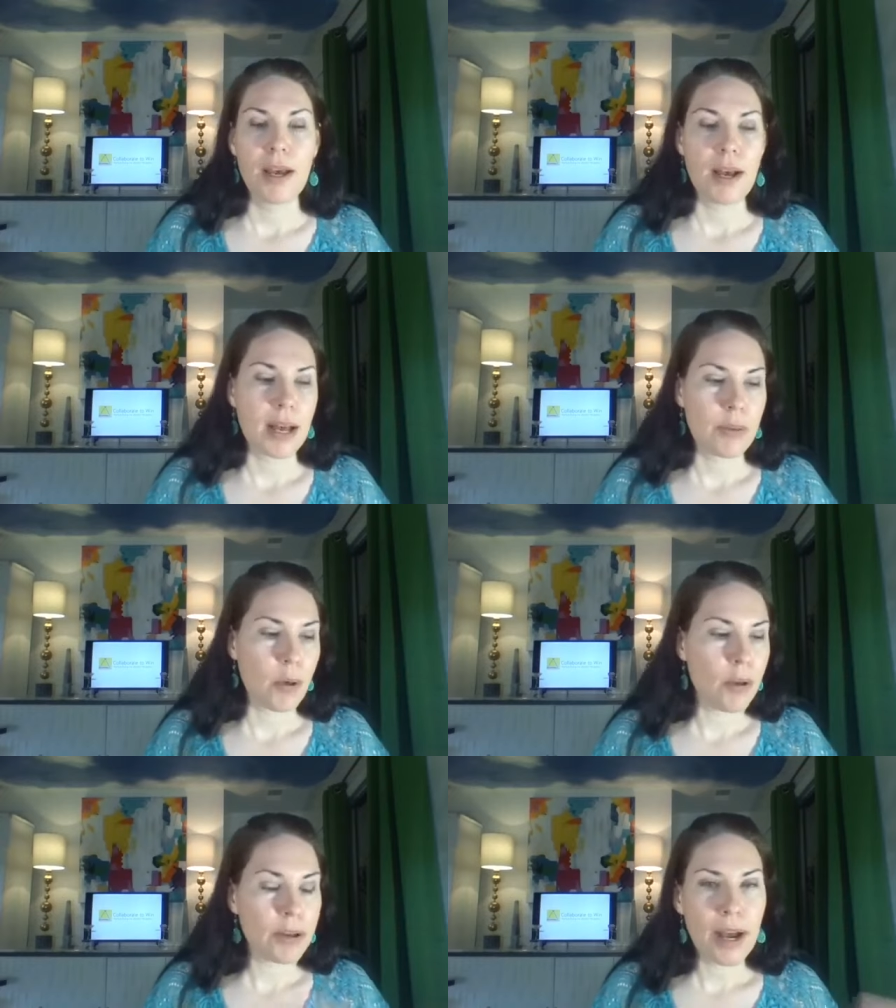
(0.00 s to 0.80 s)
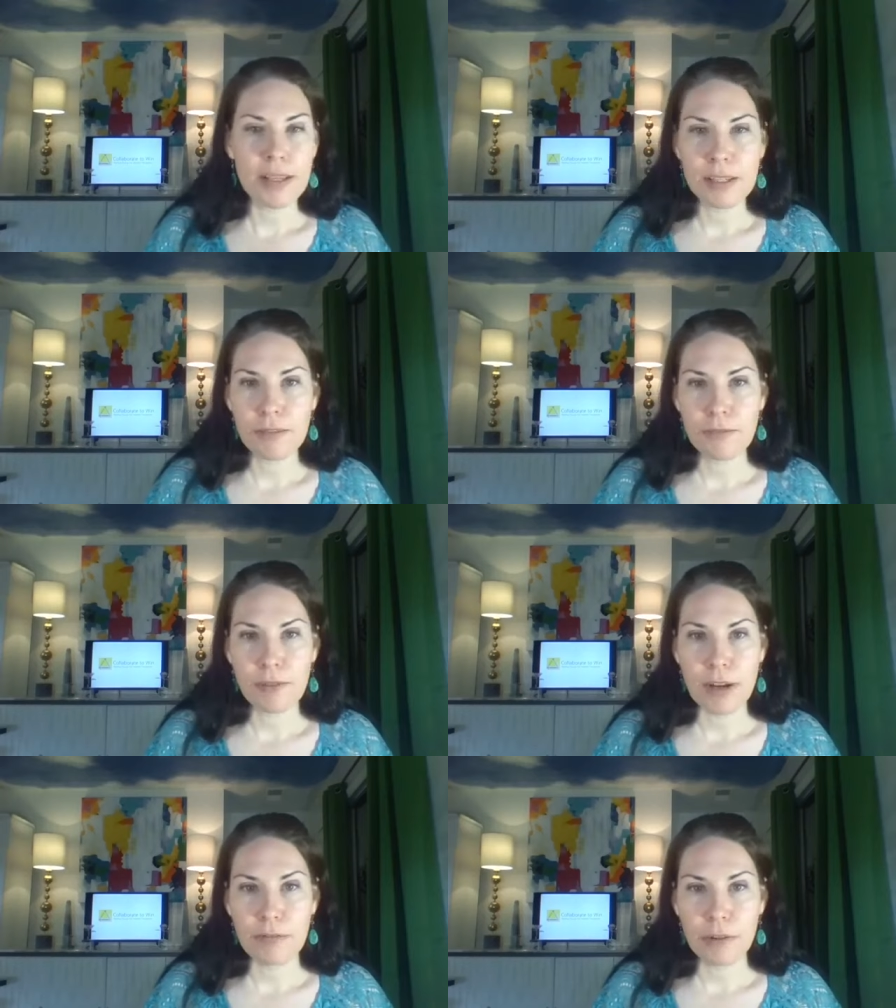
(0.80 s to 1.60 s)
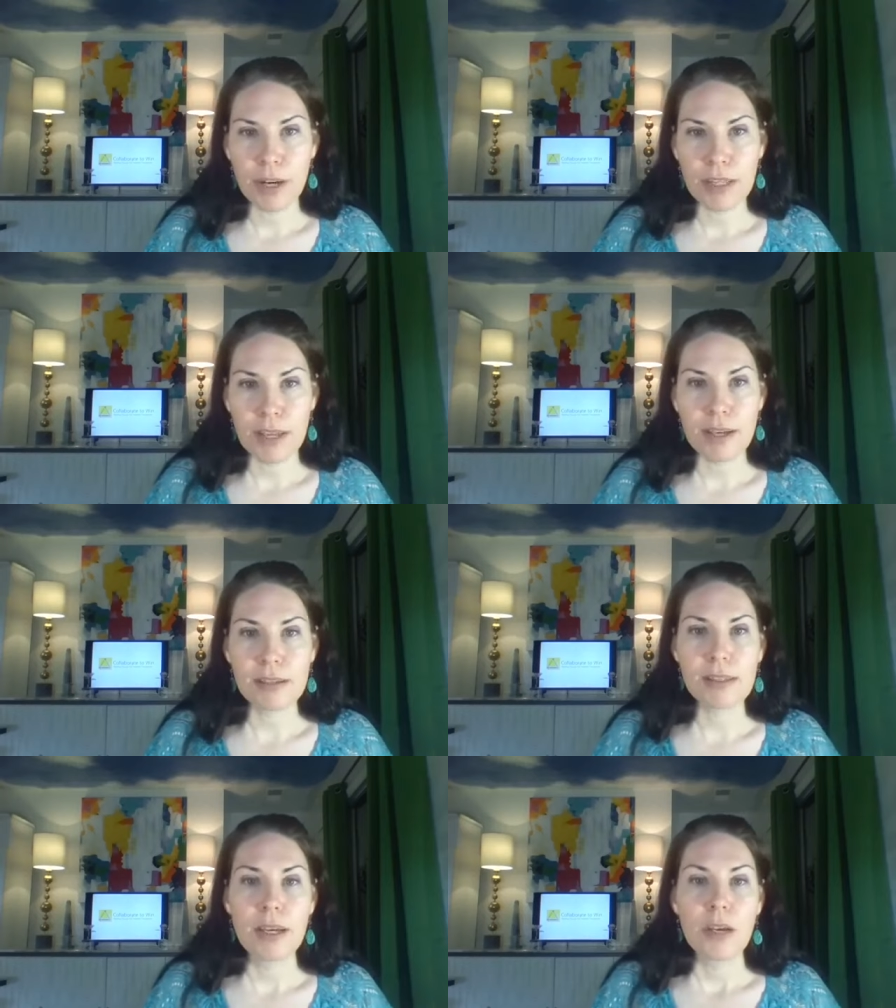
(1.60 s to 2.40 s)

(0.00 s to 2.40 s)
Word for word: um, all kinds of, of great things.